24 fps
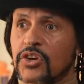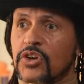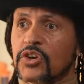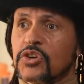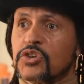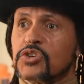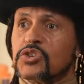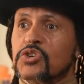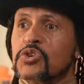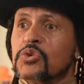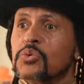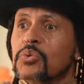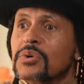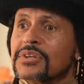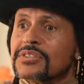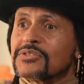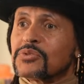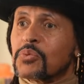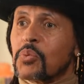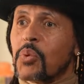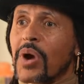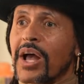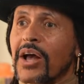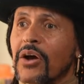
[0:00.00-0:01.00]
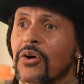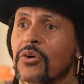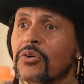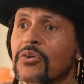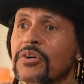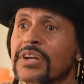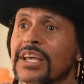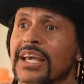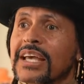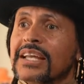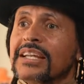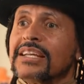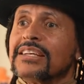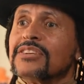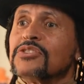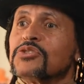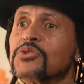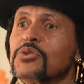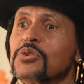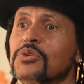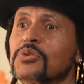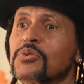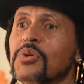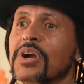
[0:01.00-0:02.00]
you as well get
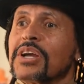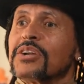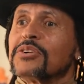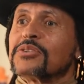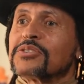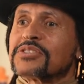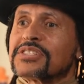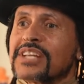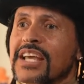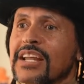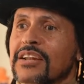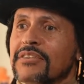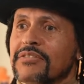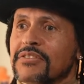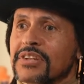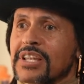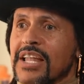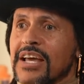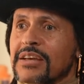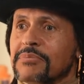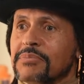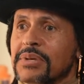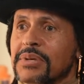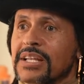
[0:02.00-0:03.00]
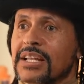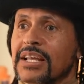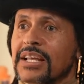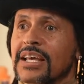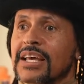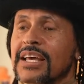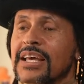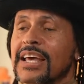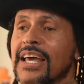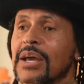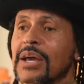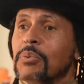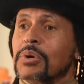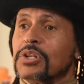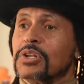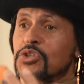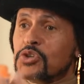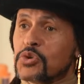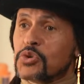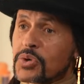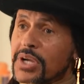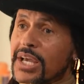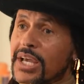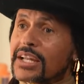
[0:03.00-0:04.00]
into a greater state of alignment. And when
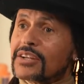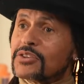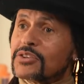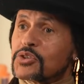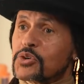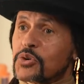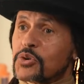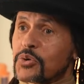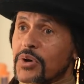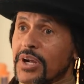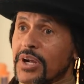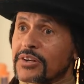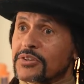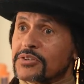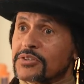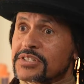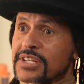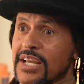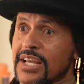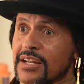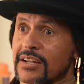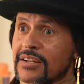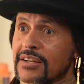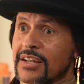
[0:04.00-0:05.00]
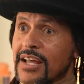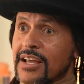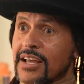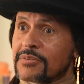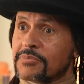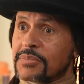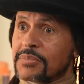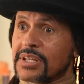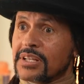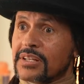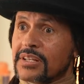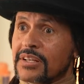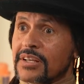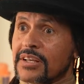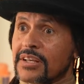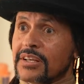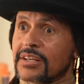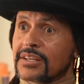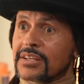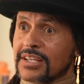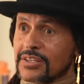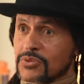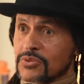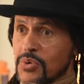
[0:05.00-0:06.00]
you get into a greater state of alignment,
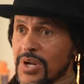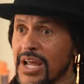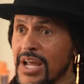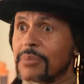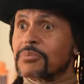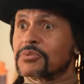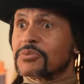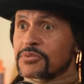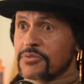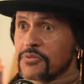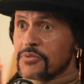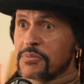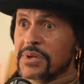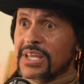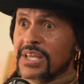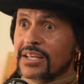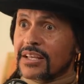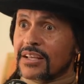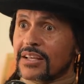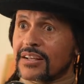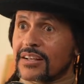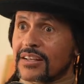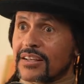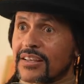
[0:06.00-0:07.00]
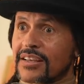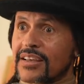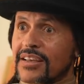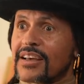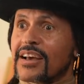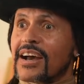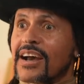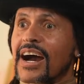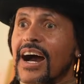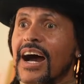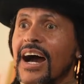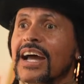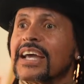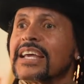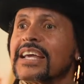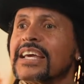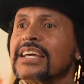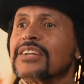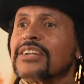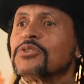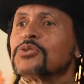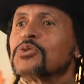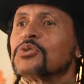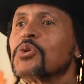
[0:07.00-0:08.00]
guess what happens for me? I
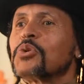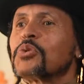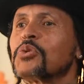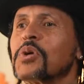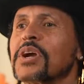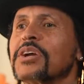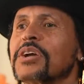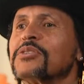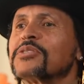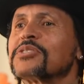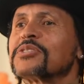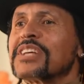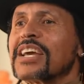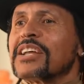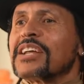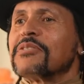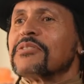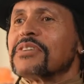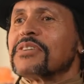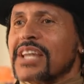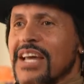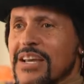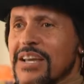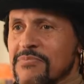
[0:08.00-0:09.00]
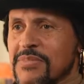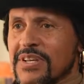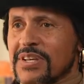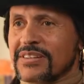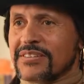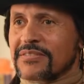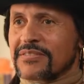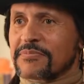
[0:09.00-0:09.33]
get into a greater state of alignment.